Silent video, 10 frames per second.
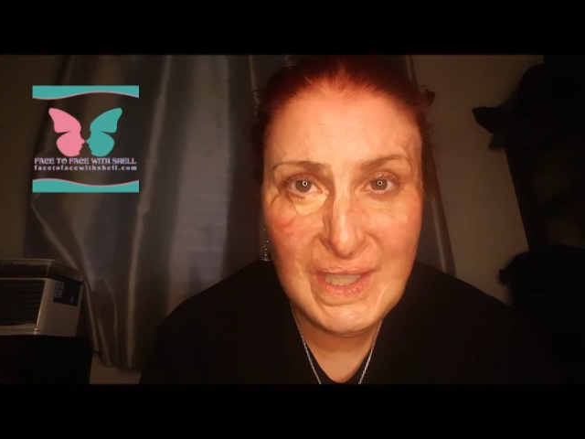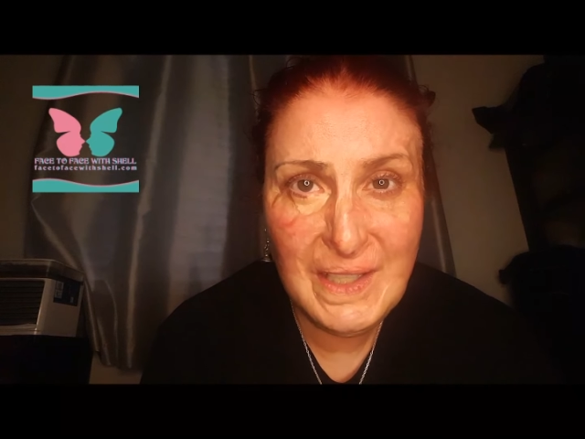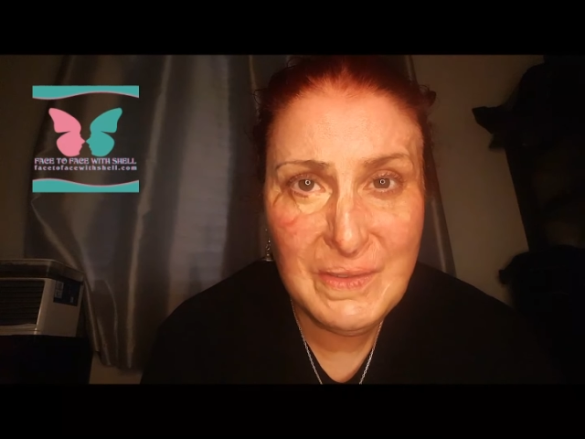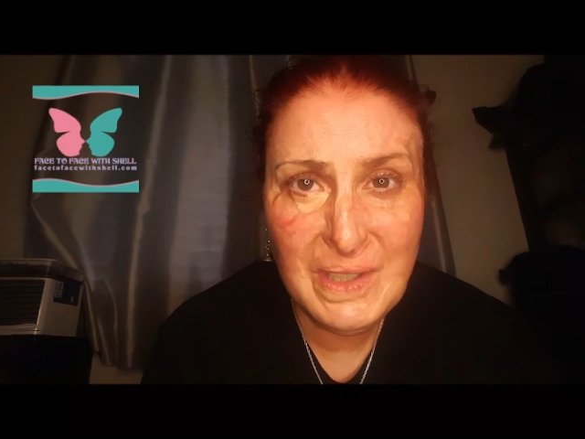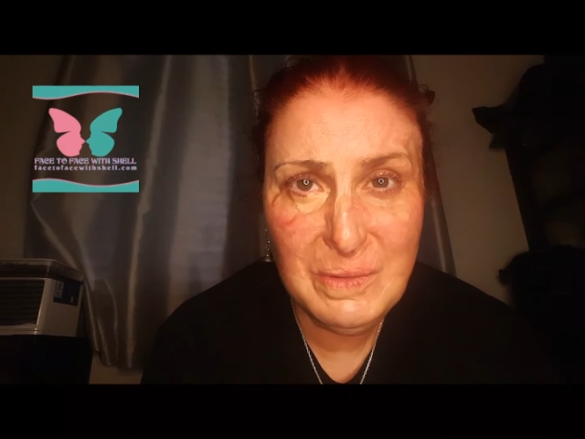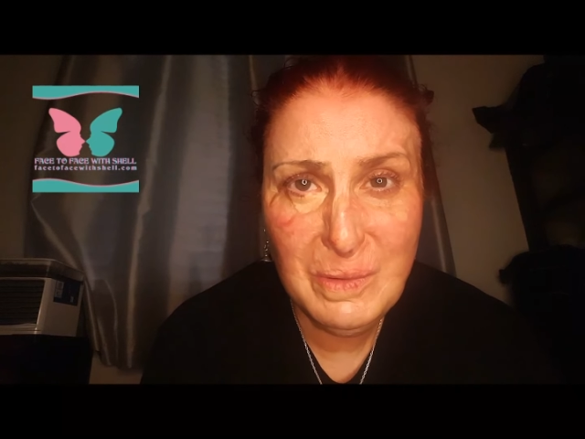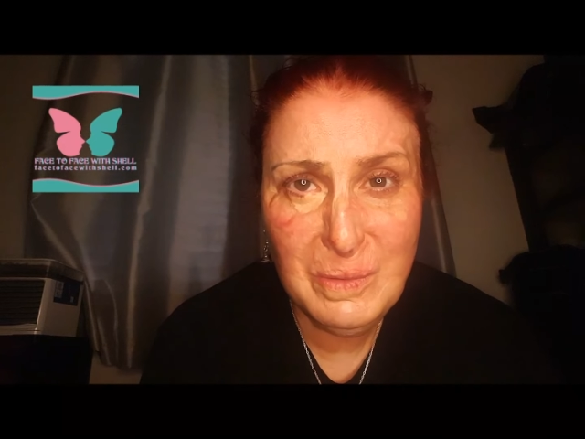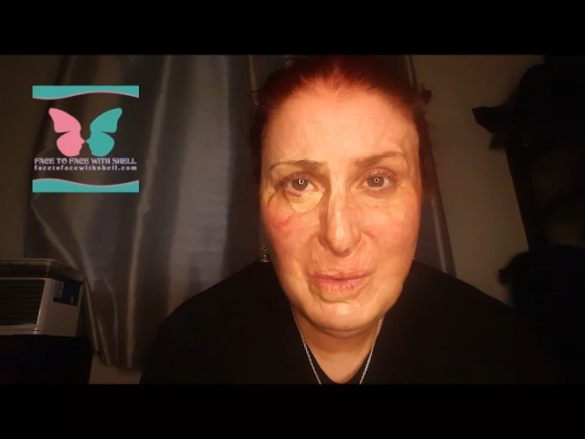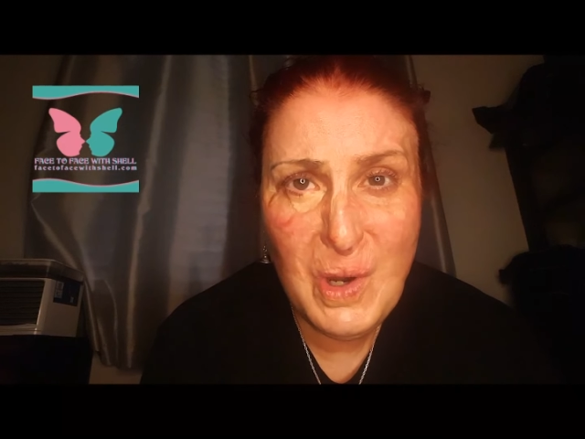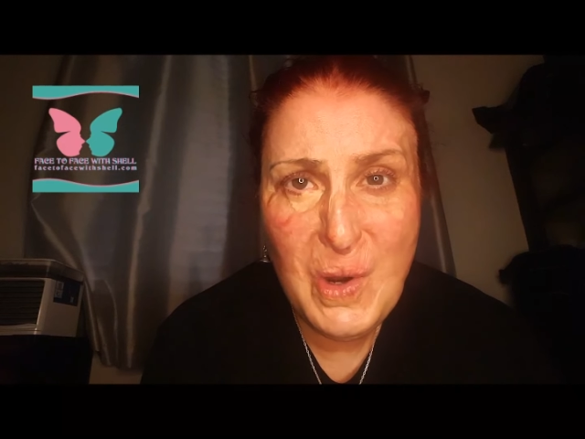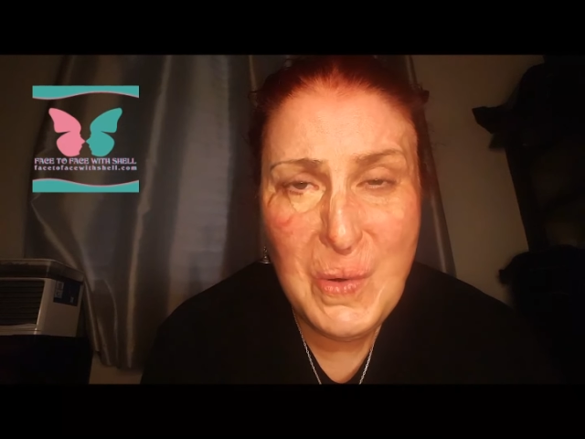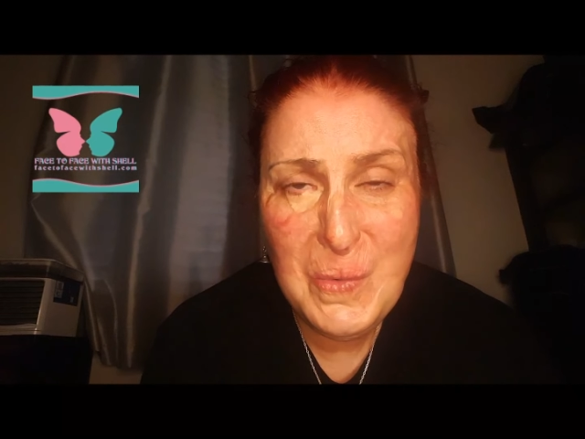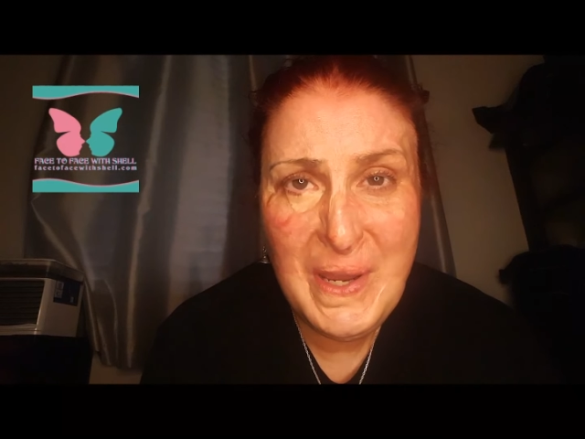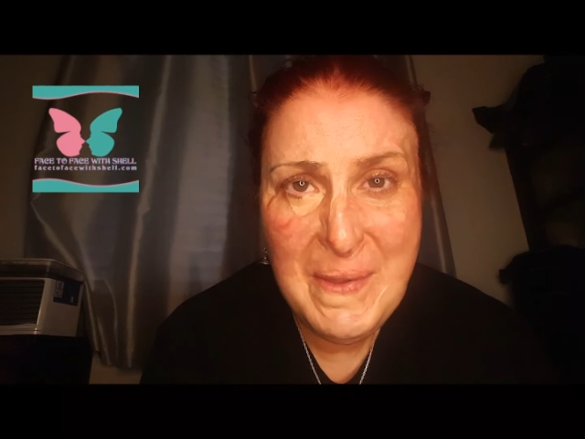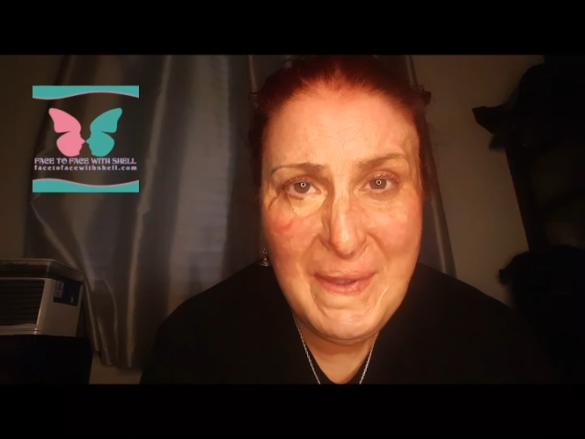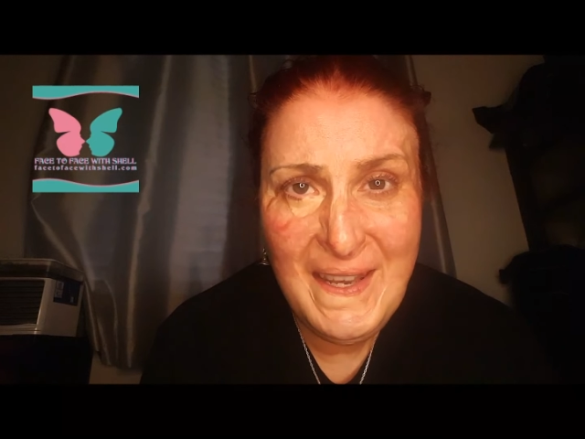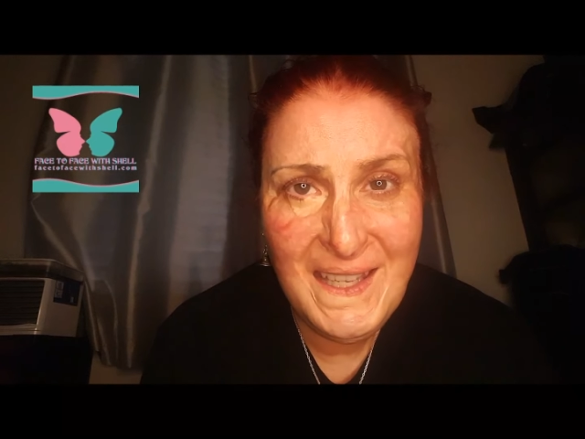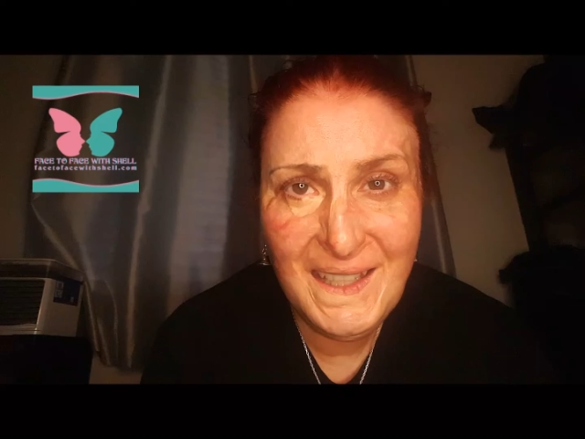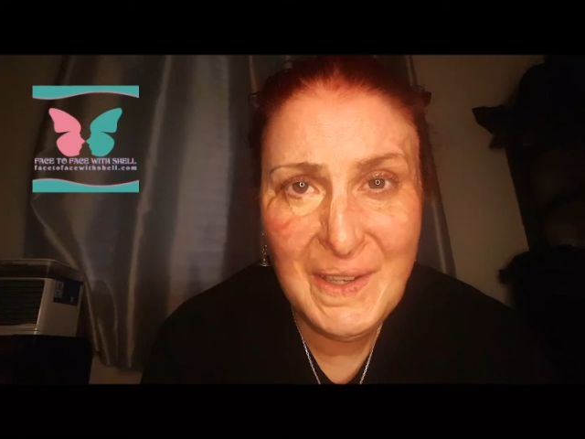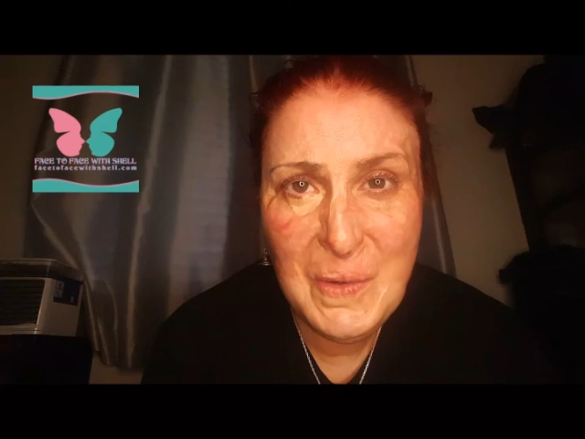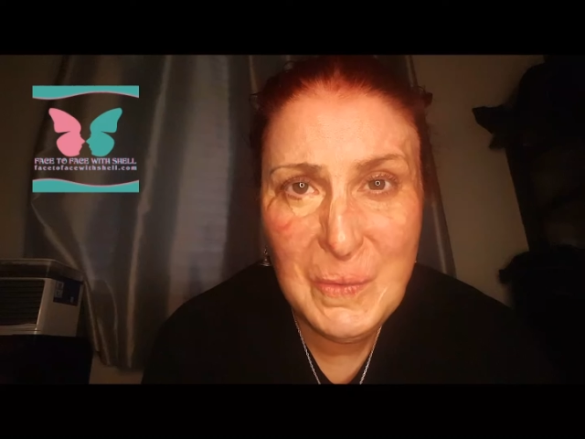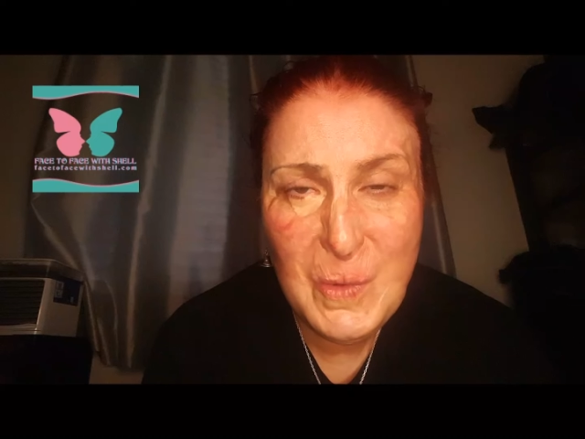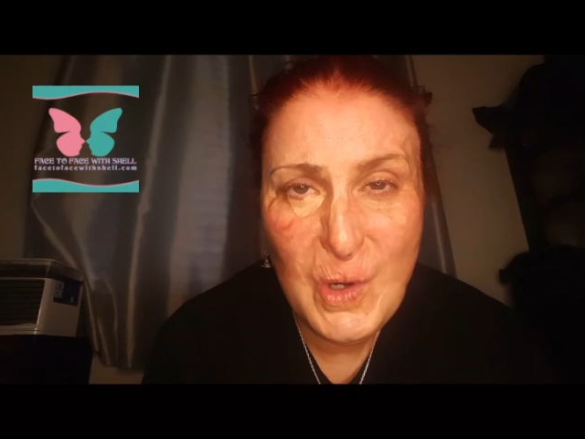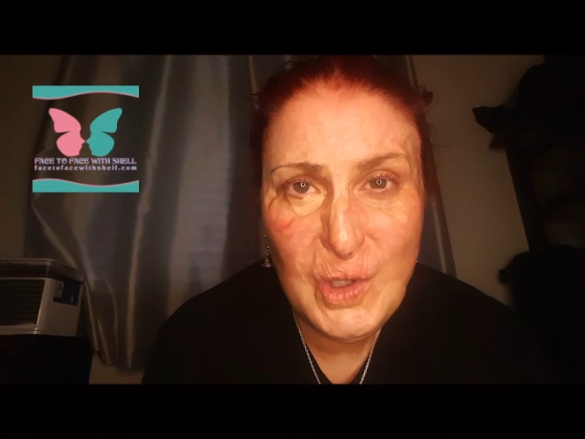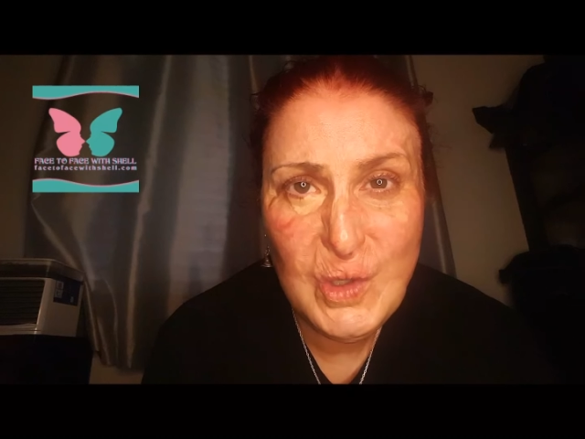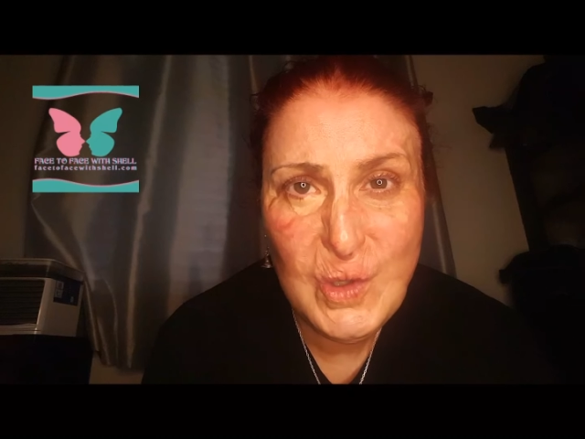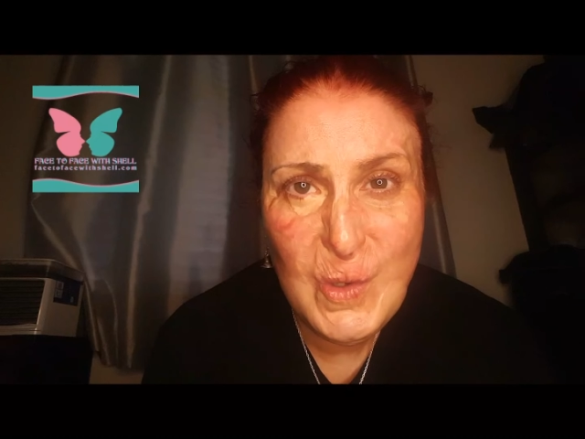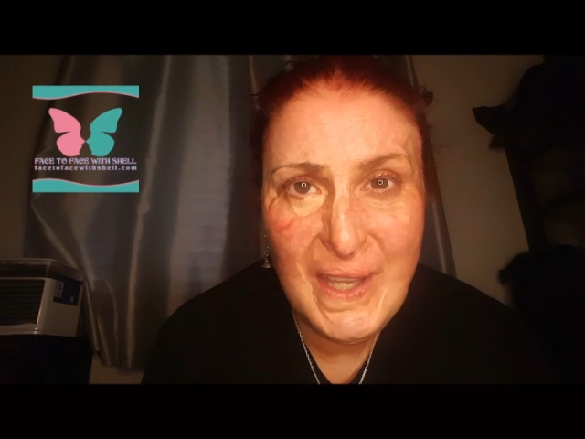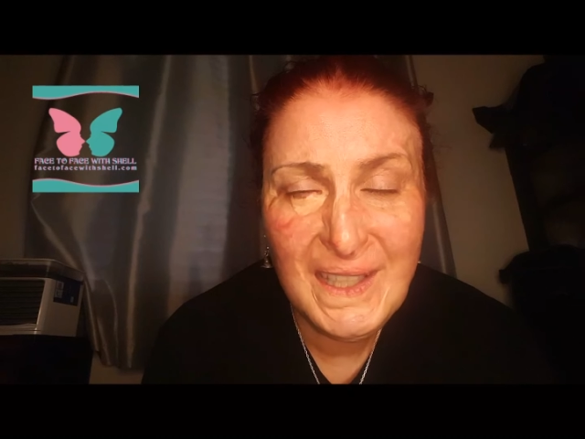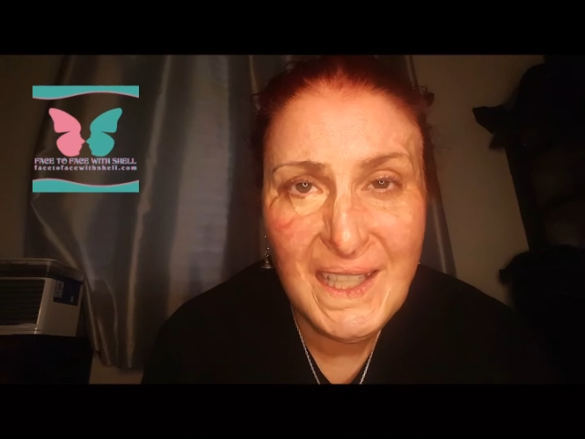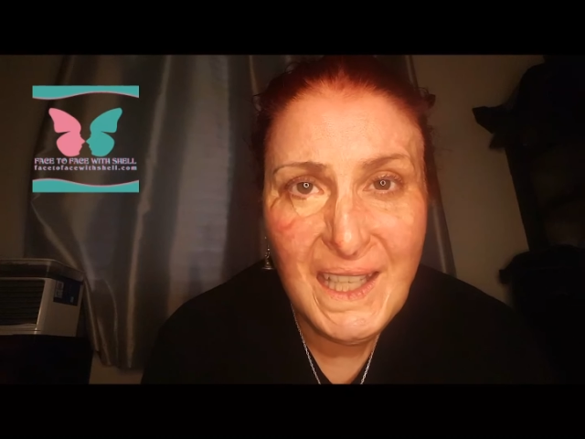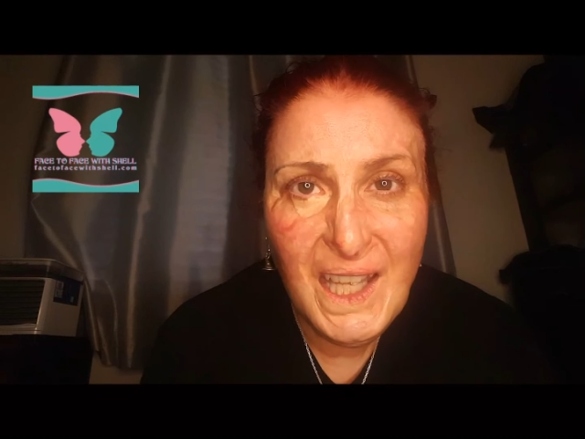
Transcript: And I was like, whoa, wait a minute, what are you doing?